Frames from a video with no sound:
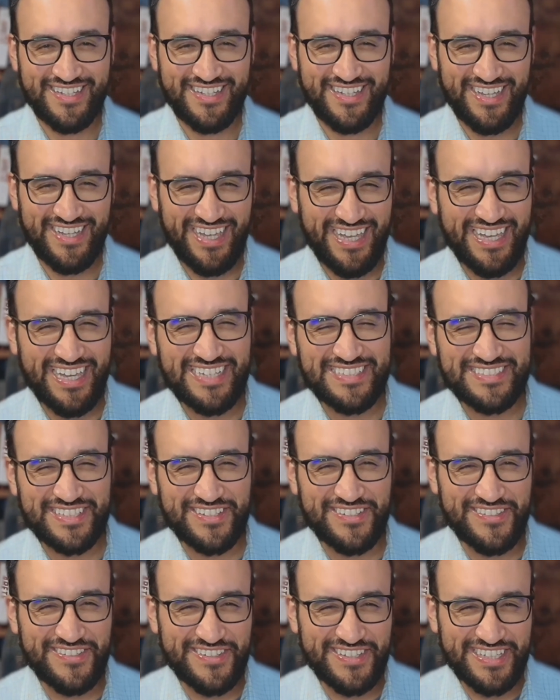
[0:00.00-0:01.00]
Hey, how's it
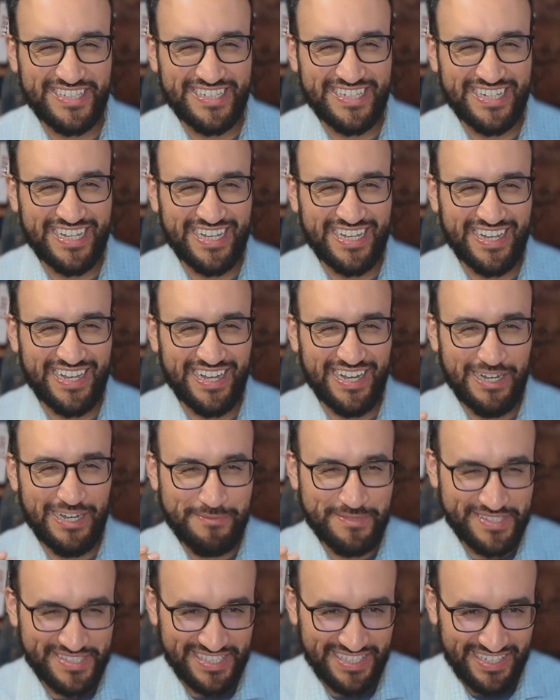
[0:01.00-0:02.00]
going?
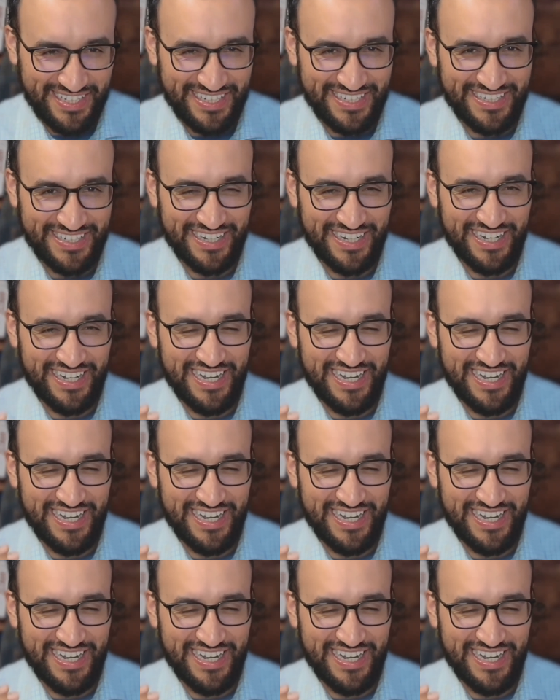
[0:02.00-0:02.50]
Obsidian,